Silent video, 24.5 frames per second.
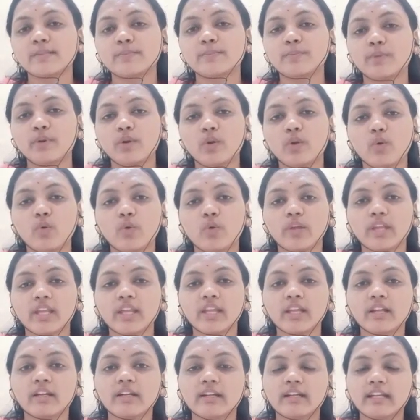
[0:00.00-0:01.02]

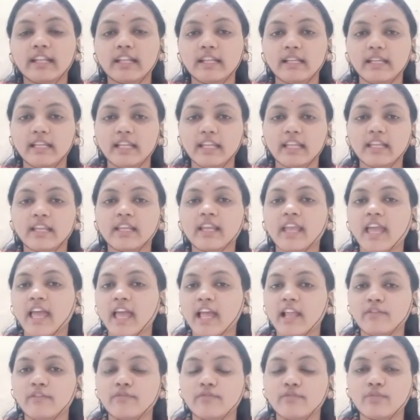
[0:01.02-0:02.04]
plowing tilling
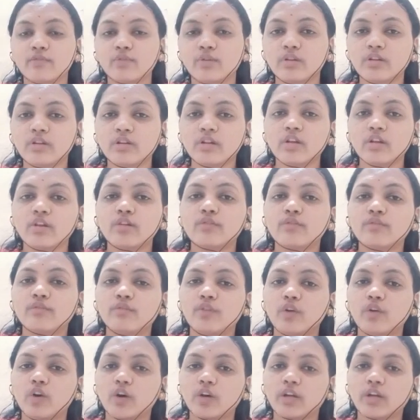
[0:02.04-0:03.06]
helpful
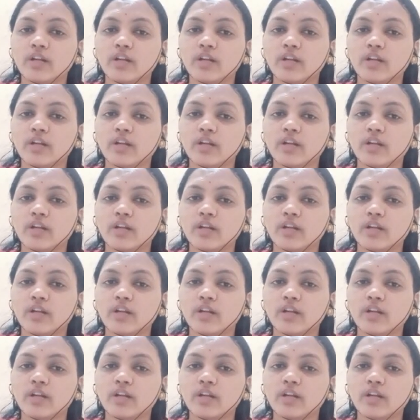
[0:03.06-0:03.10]
for